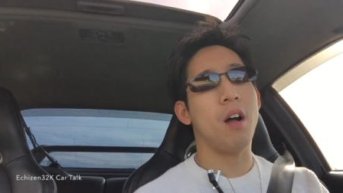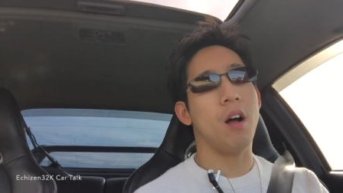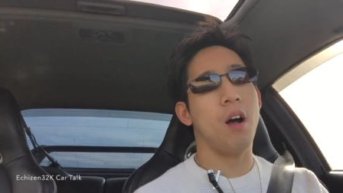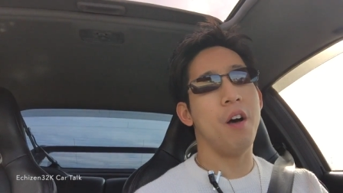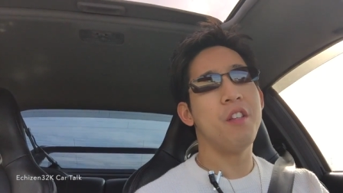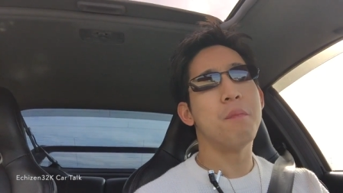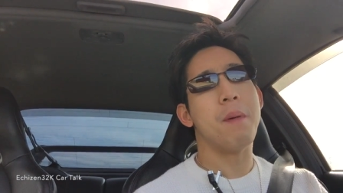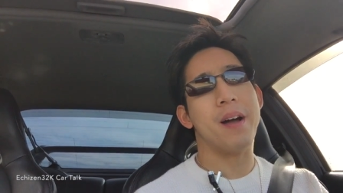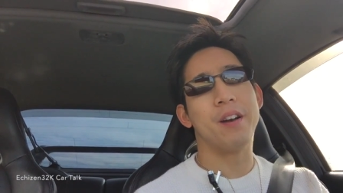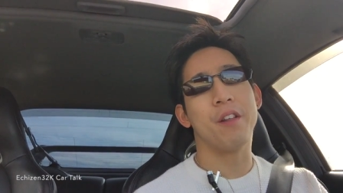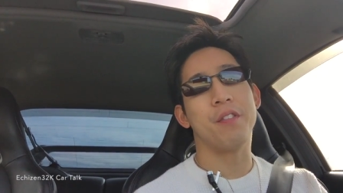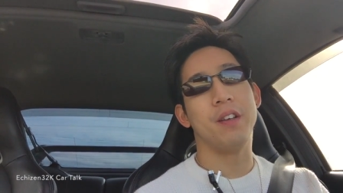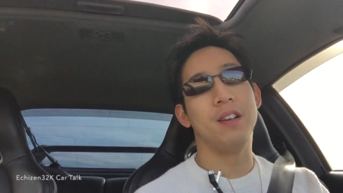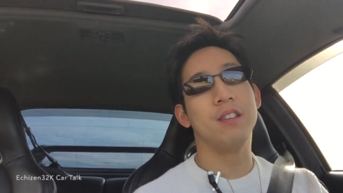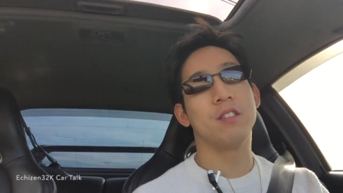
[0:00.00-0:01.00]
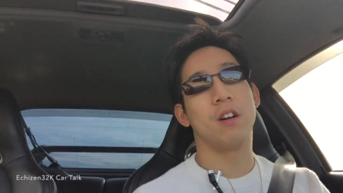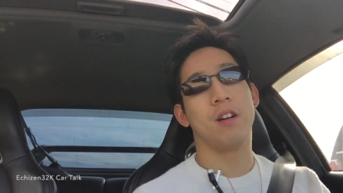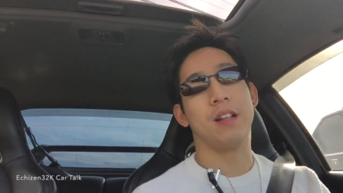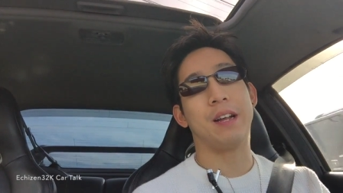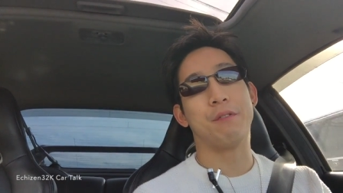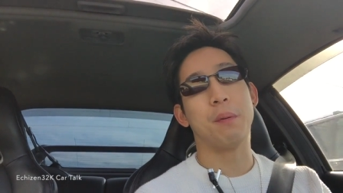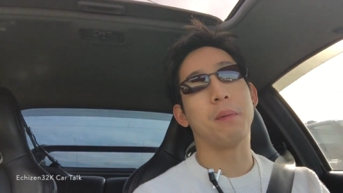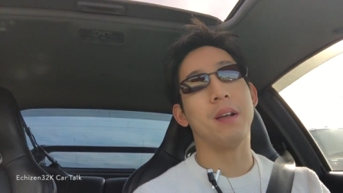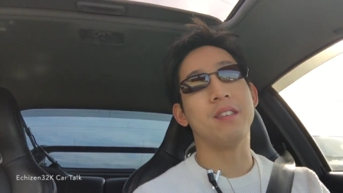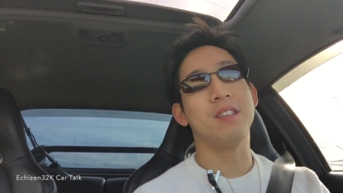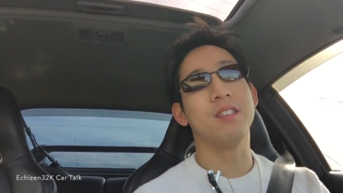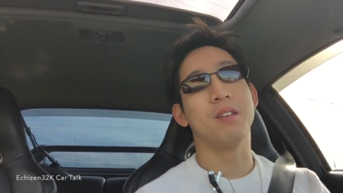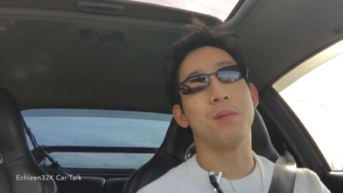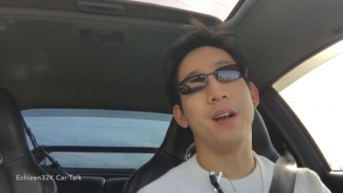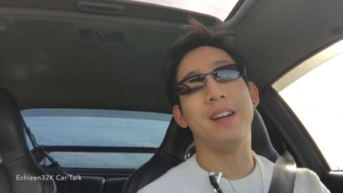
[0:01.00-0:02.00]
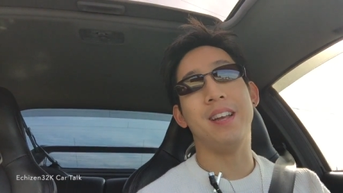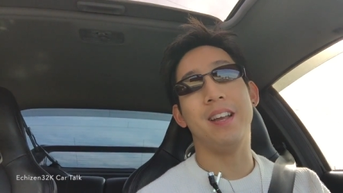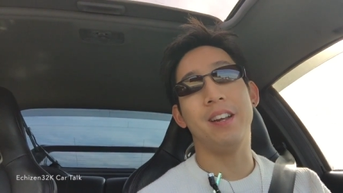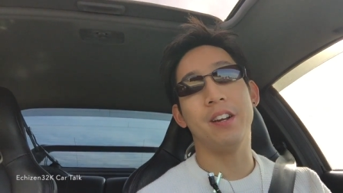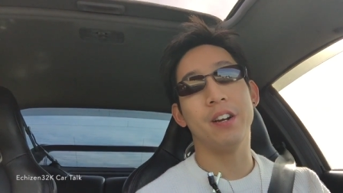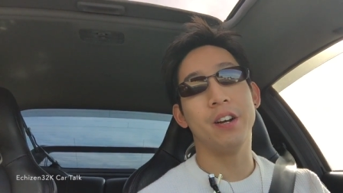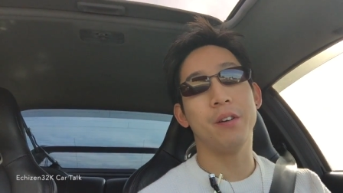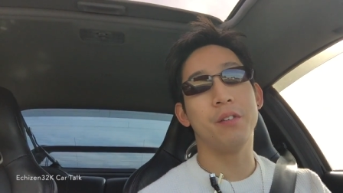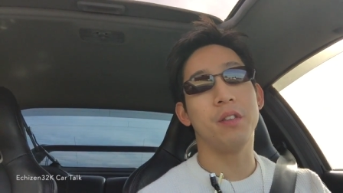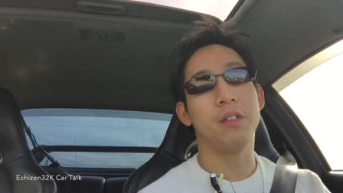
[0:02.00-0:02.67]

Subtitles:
Other minor things are like replacing the radiator